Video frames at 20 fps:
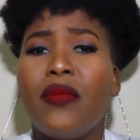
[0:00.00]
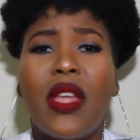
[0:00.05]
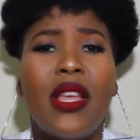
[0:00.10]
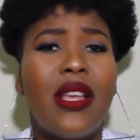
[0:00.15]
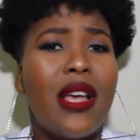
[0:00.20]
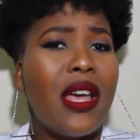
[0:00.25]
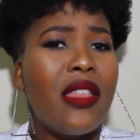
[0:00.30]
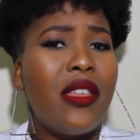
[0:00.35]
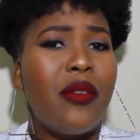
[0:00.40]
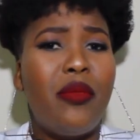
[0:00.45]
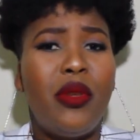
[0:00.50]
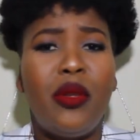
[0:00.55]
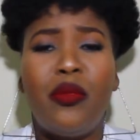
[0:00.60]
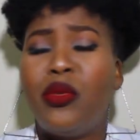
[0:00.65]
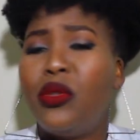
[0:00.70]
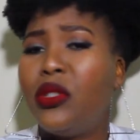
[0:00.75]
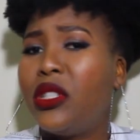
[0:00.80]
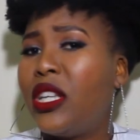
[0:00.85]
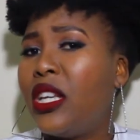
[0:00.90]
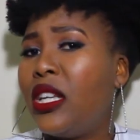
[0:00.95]
Other
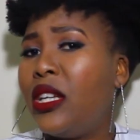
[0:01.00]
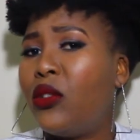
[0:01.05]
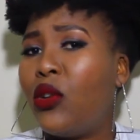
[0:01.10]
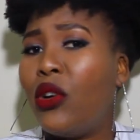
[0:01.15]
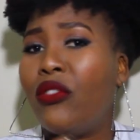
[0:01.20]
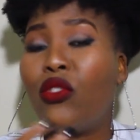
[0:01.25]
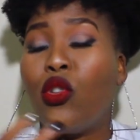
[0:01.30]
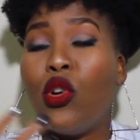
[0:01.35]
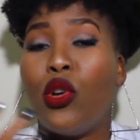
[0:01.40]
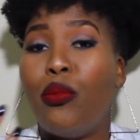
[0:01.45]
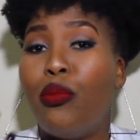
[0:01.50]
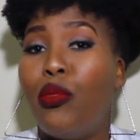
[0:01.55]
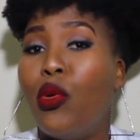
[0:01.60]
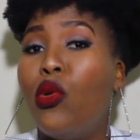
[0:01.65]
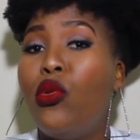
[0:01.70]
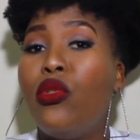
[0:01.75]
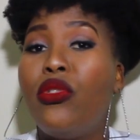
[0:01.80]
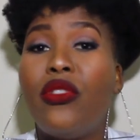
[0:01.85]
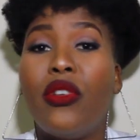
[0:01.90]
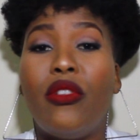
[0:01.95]
people have got
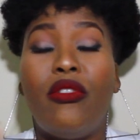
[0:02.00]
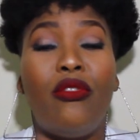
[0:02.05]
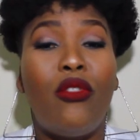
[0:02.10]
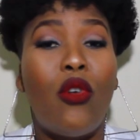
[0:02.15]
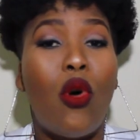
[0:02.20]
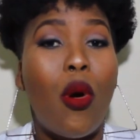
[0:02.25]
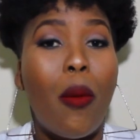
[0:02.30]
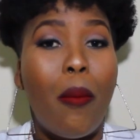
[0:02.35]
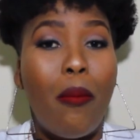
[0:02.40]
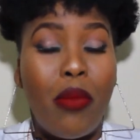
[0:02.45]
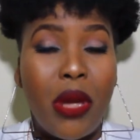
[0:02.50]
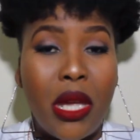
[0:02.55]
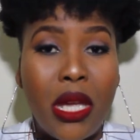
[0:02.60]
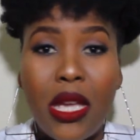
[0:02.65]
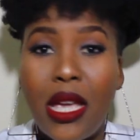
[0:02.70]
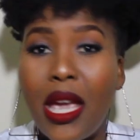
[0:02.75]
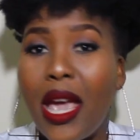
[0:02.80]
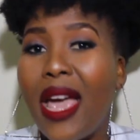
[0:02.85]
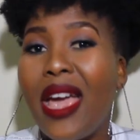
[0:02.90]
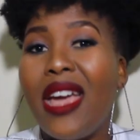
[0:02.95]
both
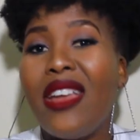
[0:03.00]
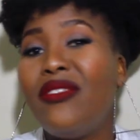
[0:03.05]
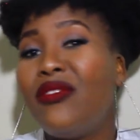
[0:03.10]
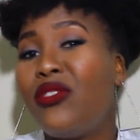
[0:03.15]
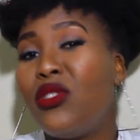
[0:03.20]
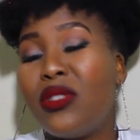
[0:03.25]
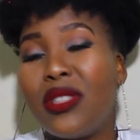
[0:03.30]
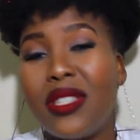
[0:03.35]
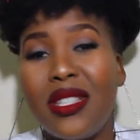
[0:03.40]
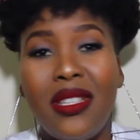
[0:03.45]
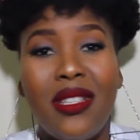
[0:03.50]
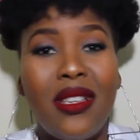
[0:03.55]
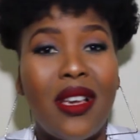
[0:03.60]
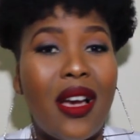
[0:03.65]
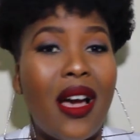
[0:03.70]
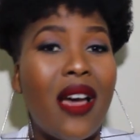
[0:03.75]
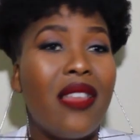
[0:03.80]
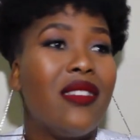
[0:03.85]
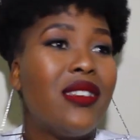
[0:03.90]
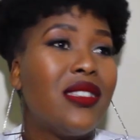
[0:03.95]
4B and 4C.
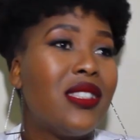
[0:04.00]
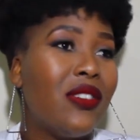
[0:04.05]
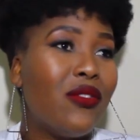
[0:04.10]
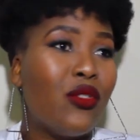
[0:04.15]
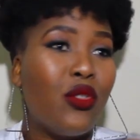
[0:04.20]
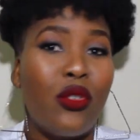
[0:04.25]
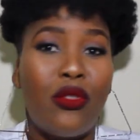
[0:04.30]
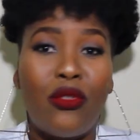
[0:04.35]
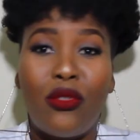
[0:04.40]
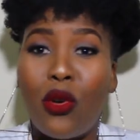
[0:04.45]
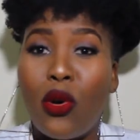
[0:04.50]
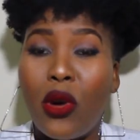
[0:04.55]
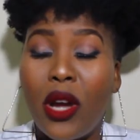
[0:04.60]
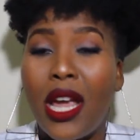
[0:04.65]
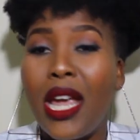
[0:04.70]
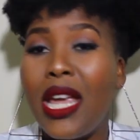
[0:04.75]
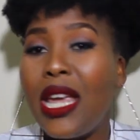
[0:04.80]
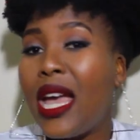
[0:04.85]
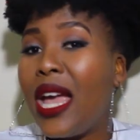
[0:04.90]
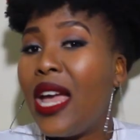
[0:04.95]
Others have got
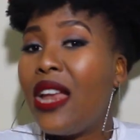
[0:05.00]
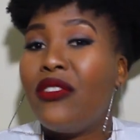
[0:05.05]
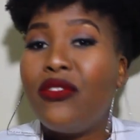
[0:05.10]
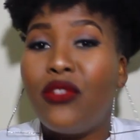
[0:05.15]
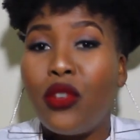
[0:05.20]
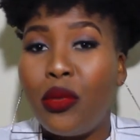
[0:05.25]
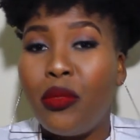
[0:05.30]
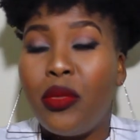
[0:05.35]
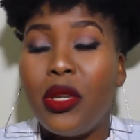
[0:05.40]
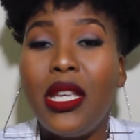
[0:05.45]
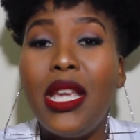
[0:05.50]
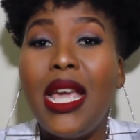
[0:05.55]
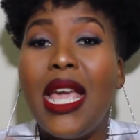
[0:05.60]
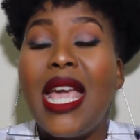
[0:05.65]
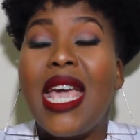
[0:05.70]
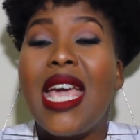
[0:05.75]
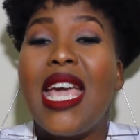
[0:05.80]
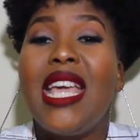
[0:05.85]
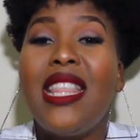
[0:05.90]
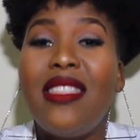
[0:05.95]
4A and 4B
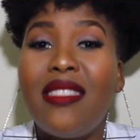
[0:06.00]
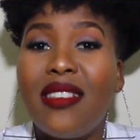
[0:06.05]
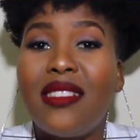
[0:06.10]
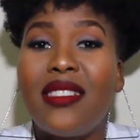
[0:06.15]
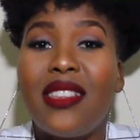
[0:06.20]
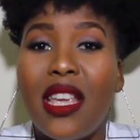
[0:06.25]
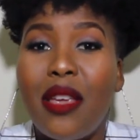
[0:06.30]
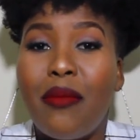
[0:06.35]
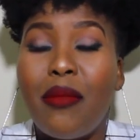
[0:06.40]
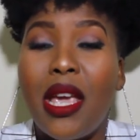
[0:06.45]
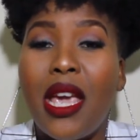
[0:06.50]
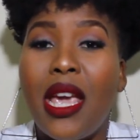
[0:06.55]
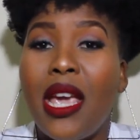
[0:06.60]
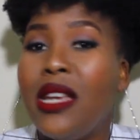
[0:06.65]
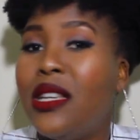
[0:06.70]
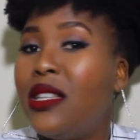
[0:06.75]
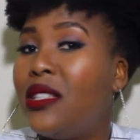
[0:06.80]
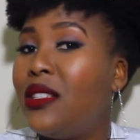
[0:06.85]
in the same head.